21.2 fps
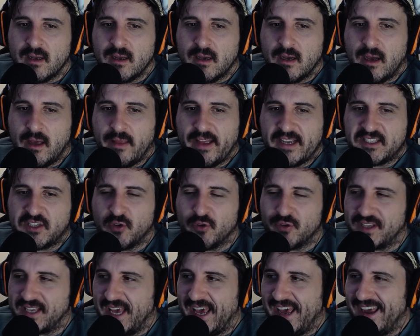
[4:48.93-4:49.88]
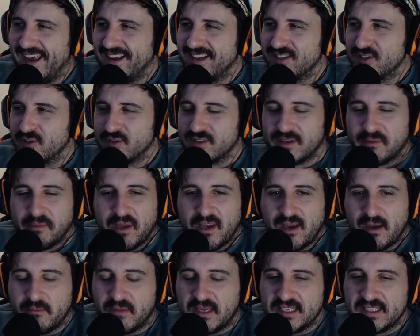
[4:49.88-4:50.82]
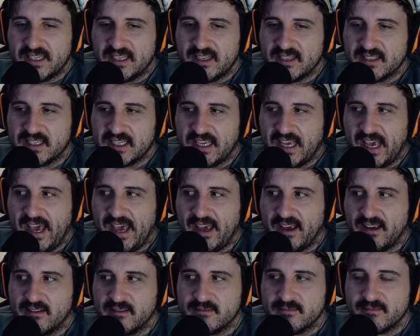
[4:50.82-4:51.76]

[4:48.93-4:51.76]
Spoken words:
Are they two gangs or something? I'm guessing it's a gang.